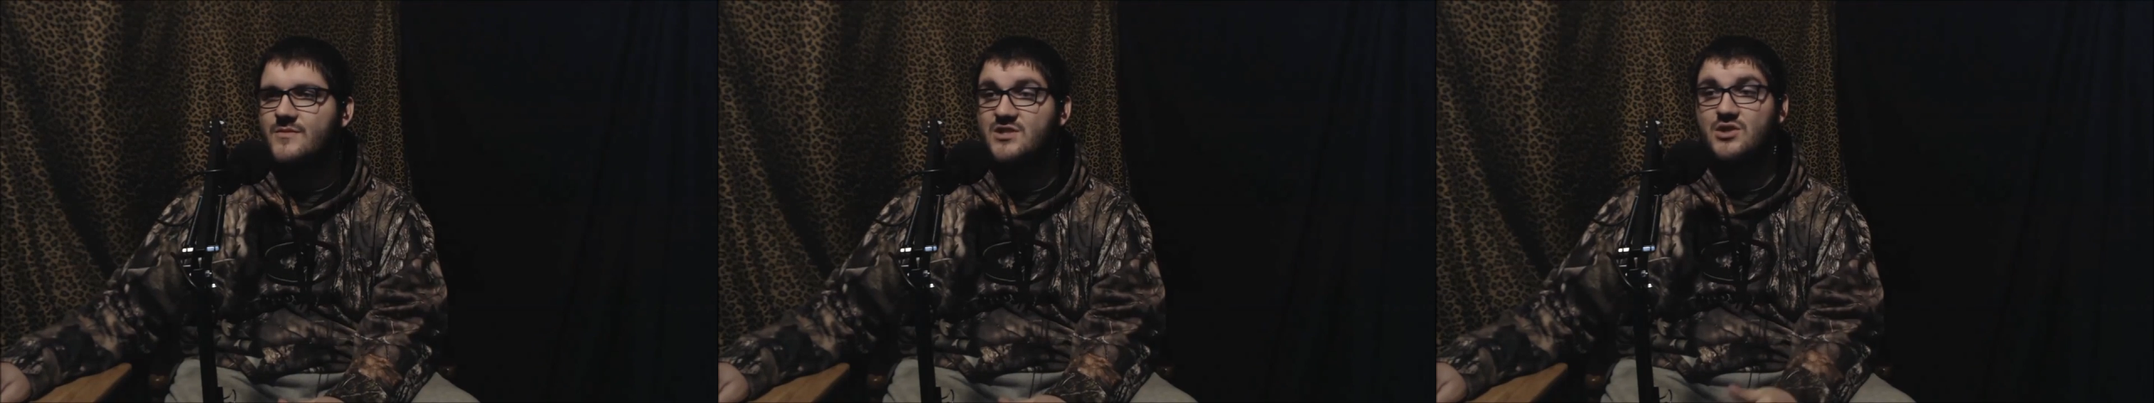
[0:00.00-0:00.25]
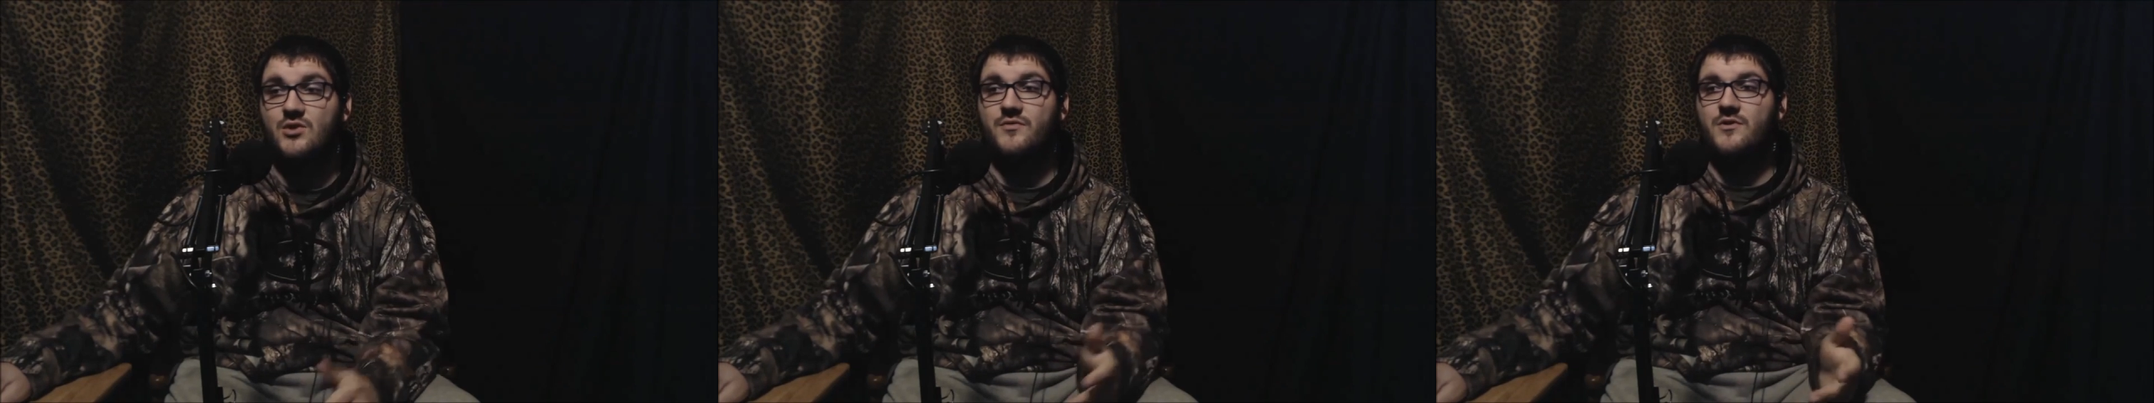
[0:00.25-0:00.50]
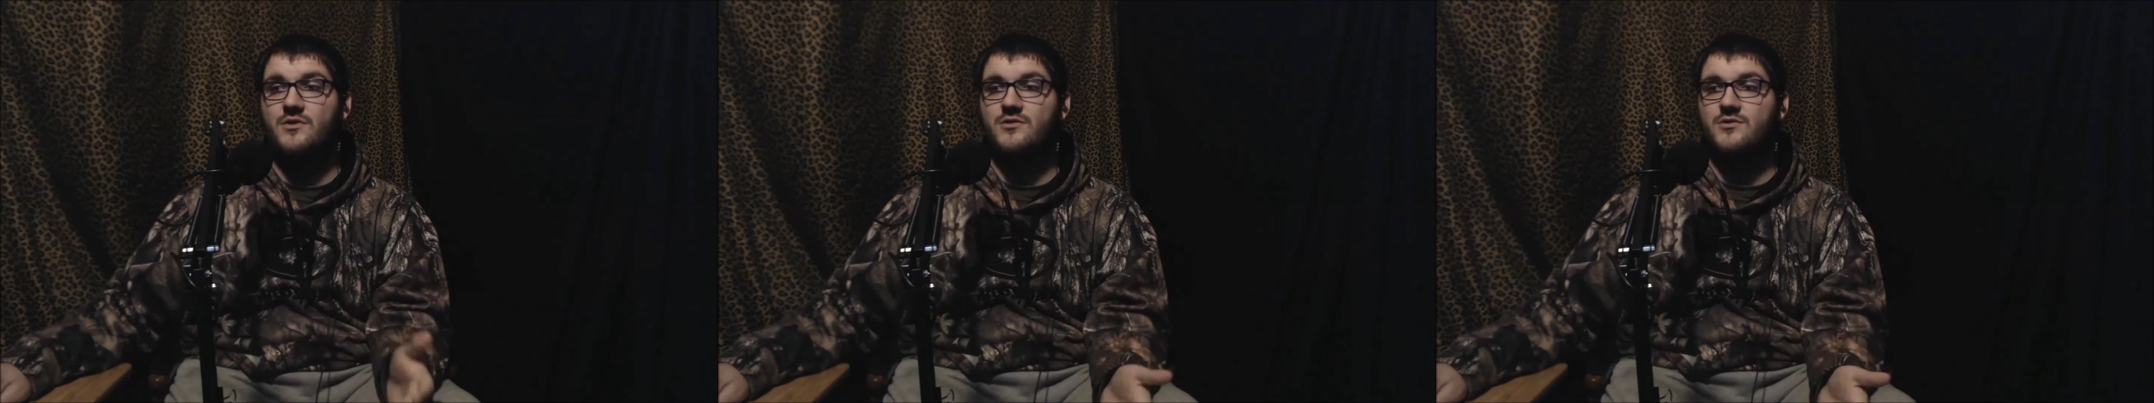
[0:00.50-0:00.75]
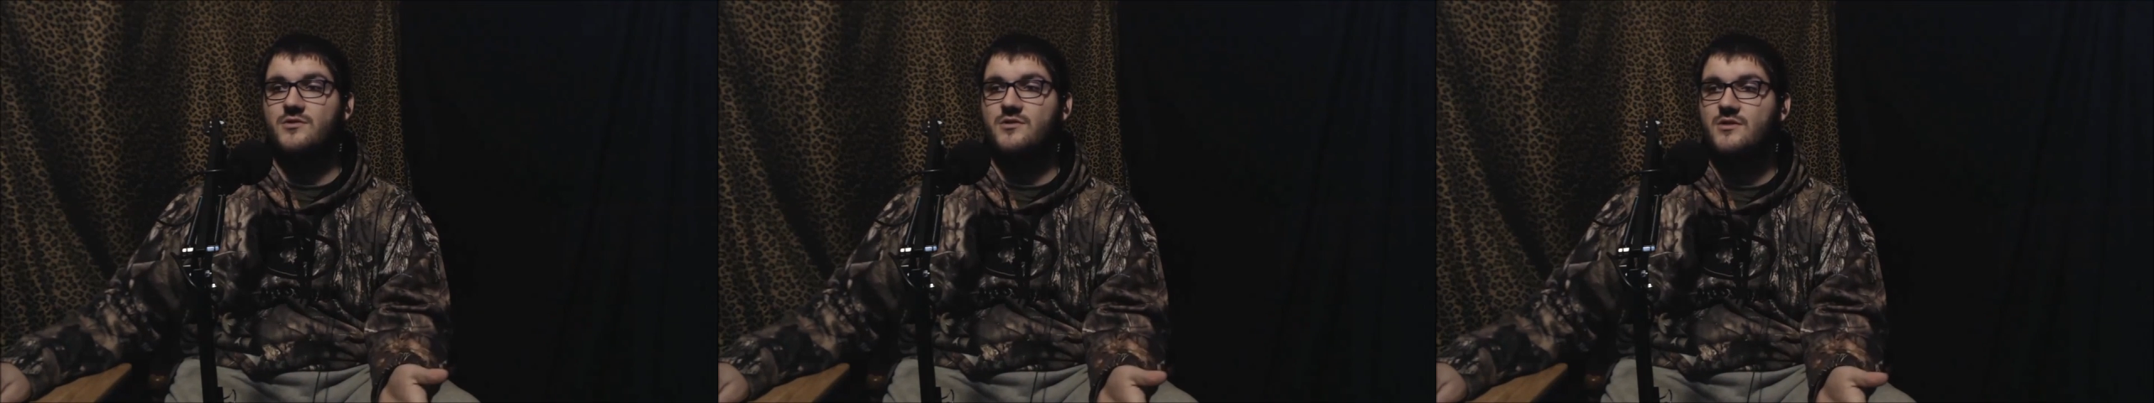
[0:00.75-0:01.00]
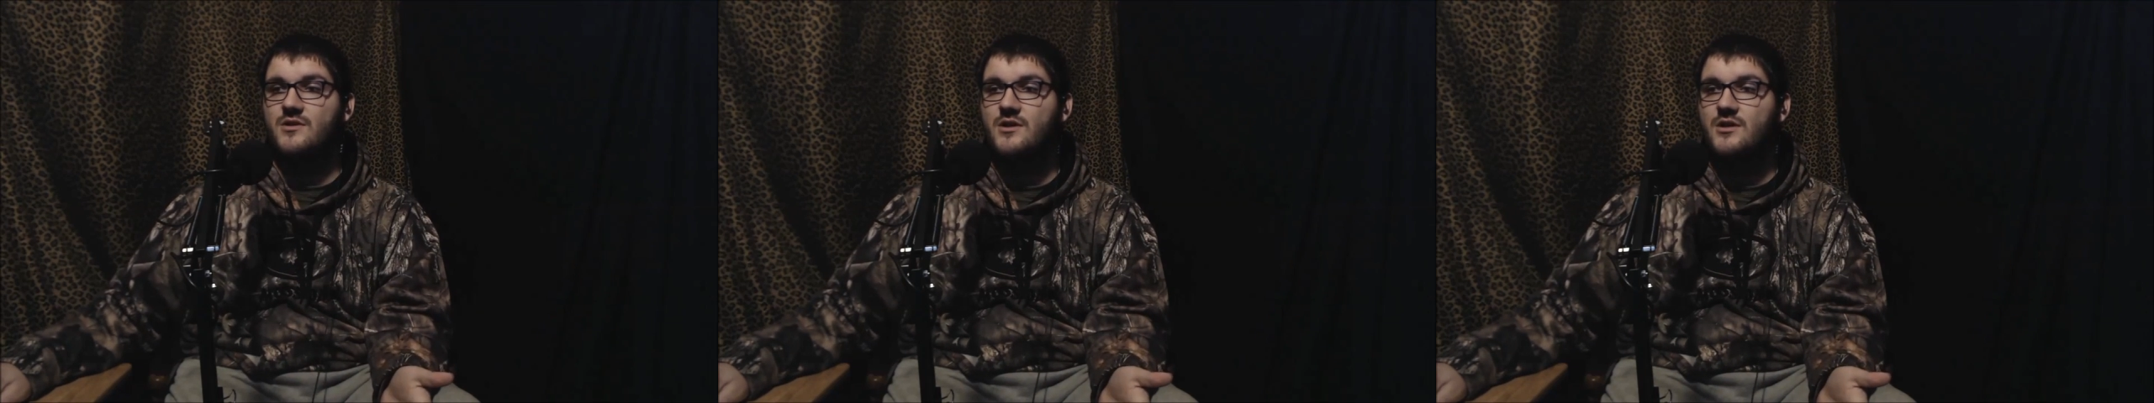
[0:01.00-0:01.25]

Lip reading: Sylph Road